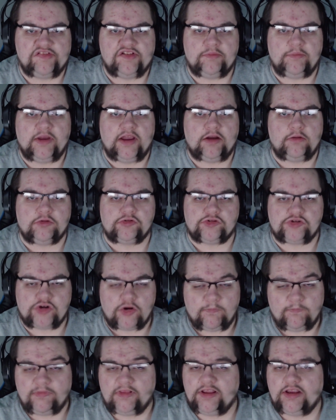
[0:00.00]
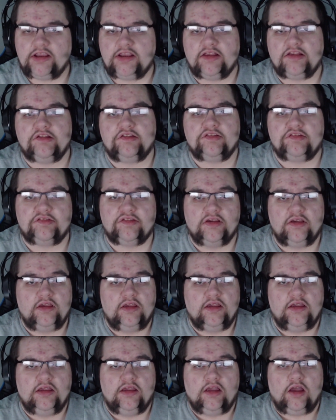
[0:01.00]
headset mic, which hopefully is
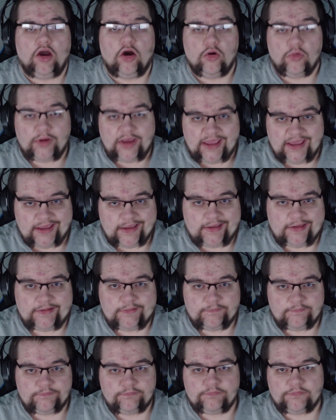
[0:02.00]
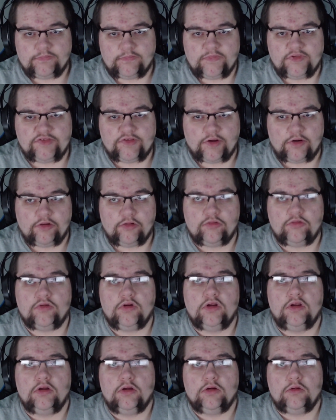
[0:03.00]
okay. So,
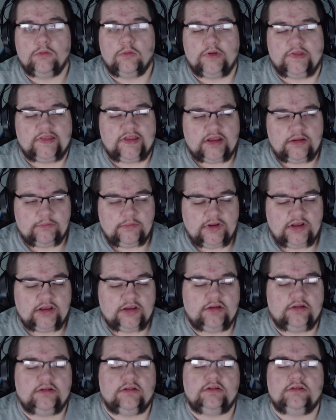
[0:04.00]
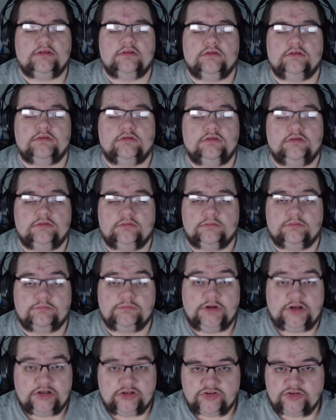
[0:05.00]
with that in mind,
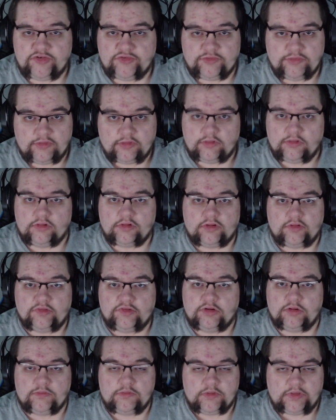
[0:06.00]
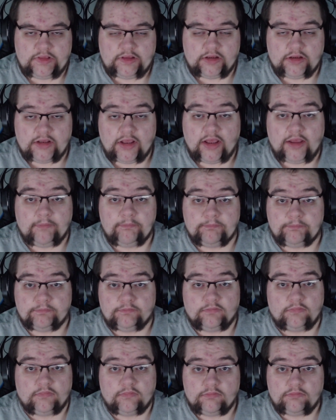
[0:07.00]
apologies for the looks and everything.
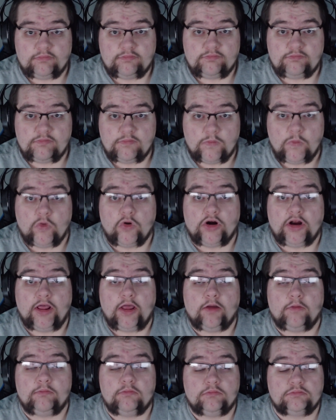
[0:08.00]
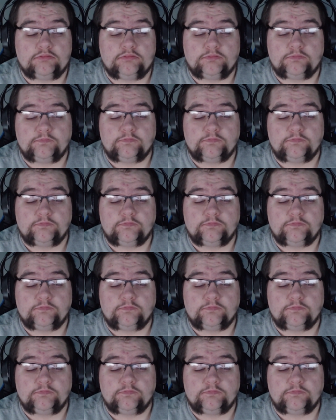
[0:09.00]
I'm worn out,